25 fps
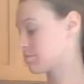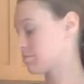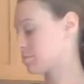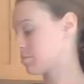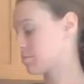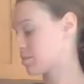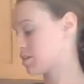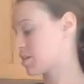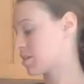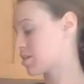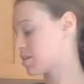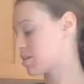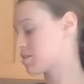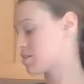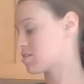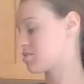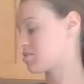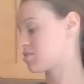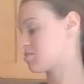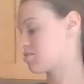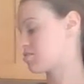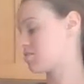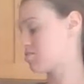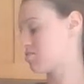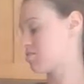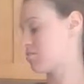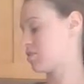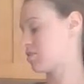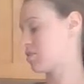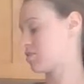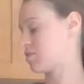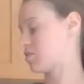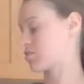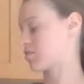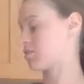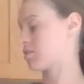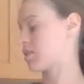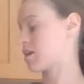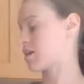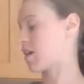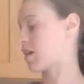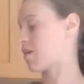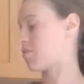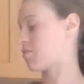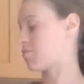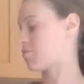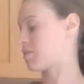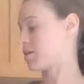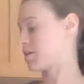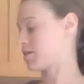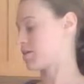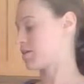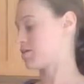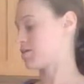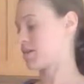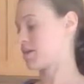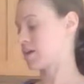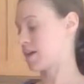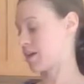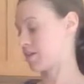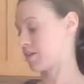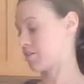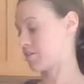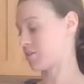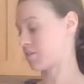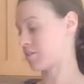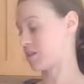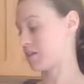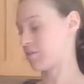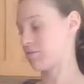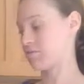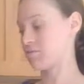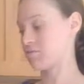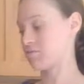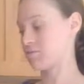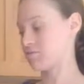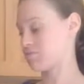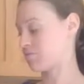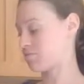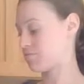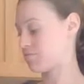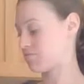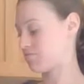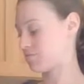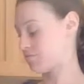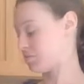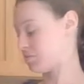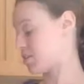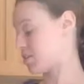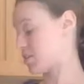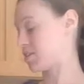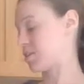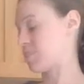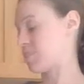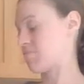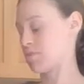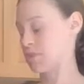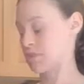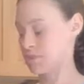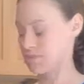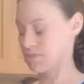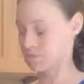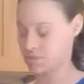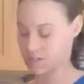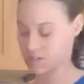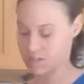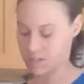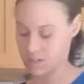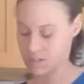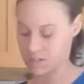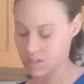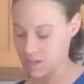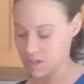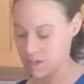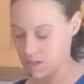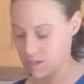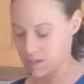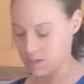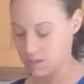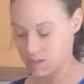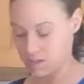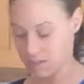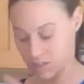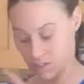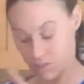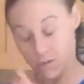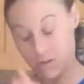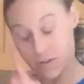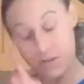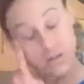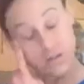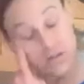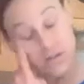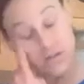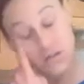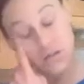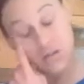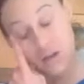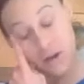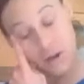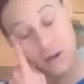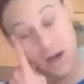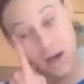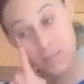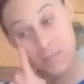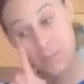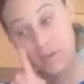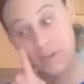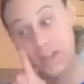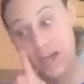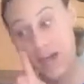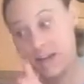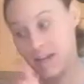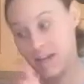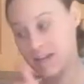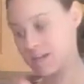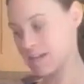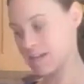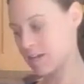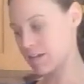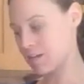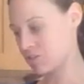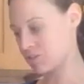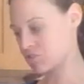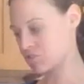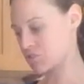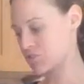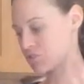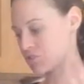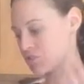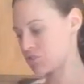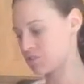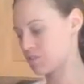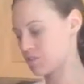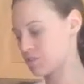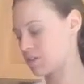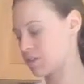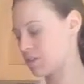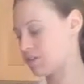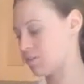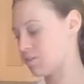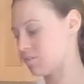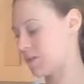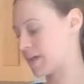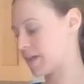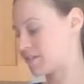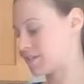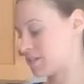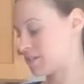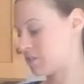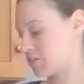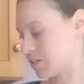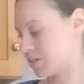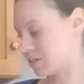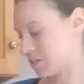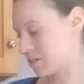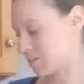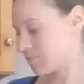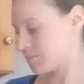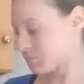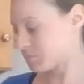This has literally helped me stay healthy since I've been using these oils. So I put that in there just to kill bacteria,